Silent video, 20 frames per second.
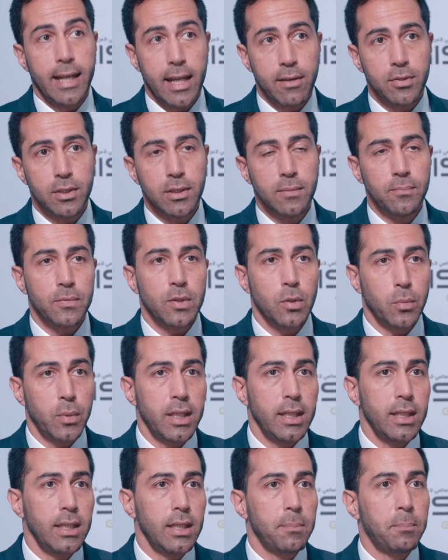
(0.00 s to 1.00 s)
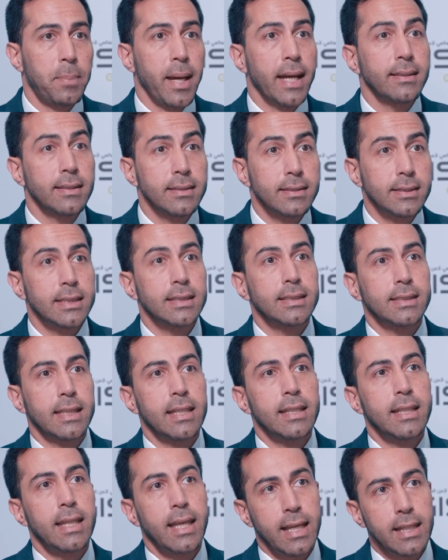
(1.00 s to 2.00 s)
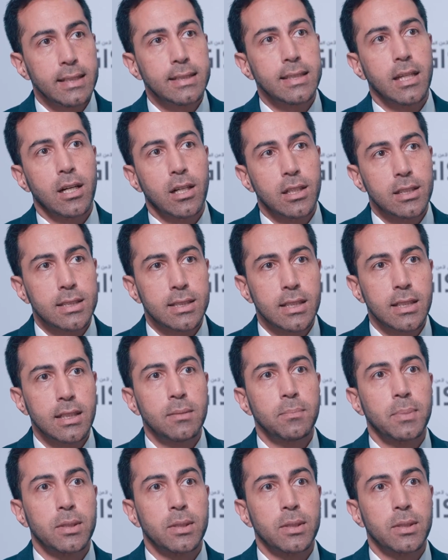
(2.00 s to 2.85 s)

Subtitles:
level. We patented in the EDR side,